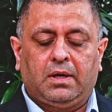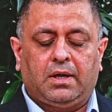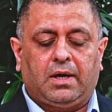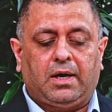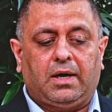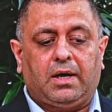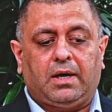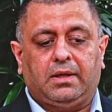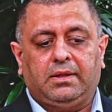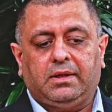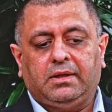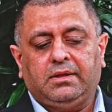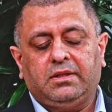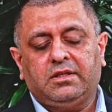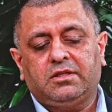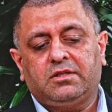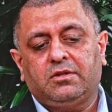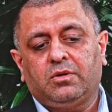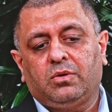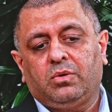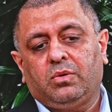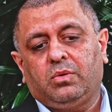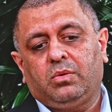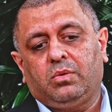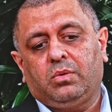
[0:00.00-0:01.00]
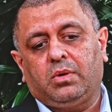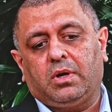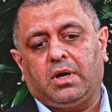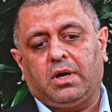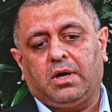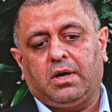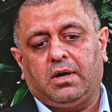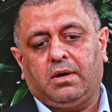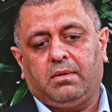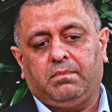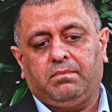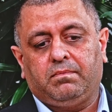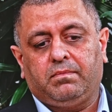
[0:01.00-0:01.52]
I think there's no
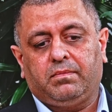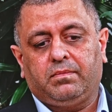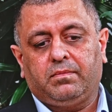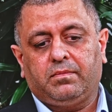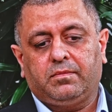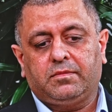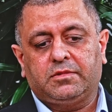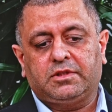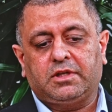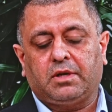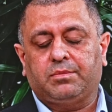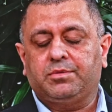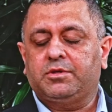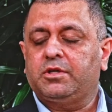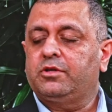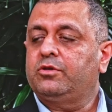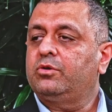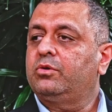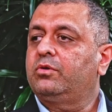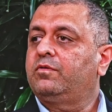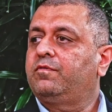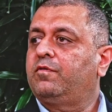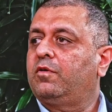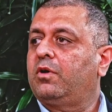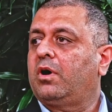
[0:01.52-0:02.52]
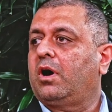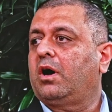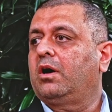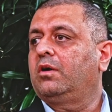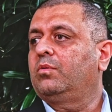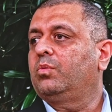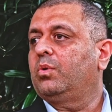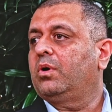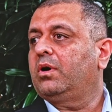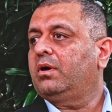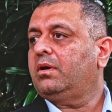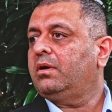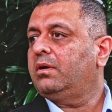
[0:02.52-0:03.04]
substitute for
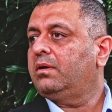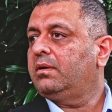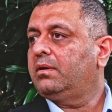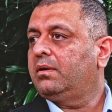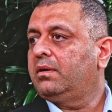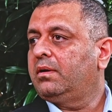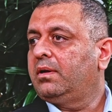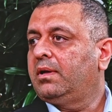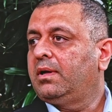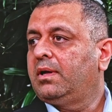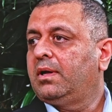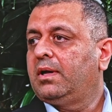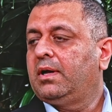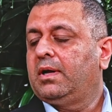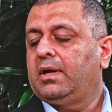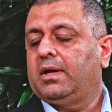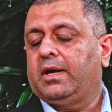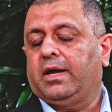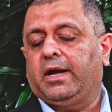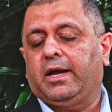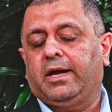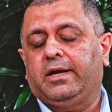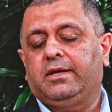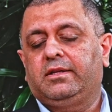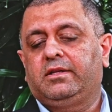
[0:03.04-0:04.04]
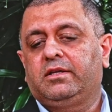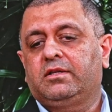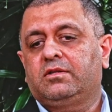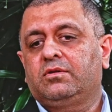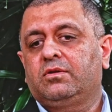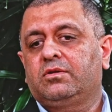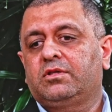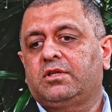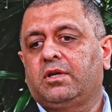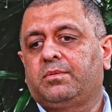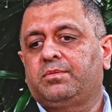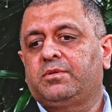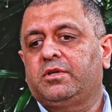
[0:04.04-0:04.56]
hard work. And there's
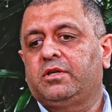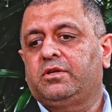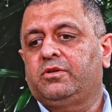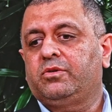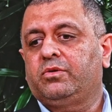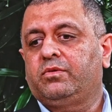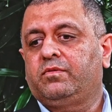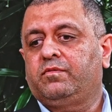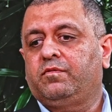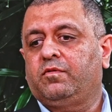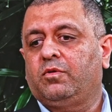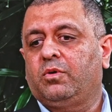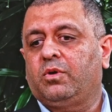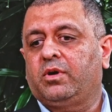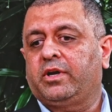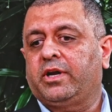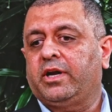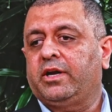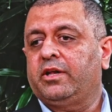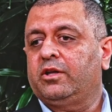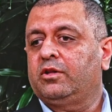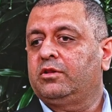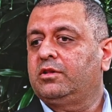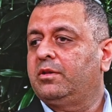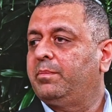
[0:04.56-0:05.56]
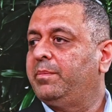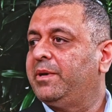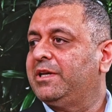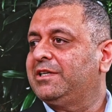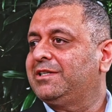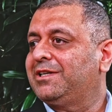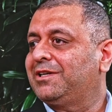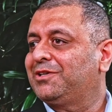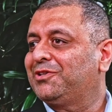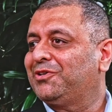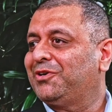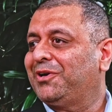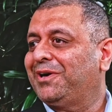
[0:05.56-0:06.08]
no substitute for getting the
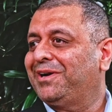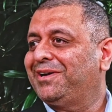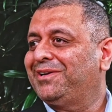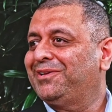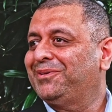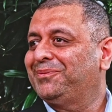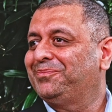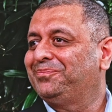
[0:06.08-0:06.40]
basics right.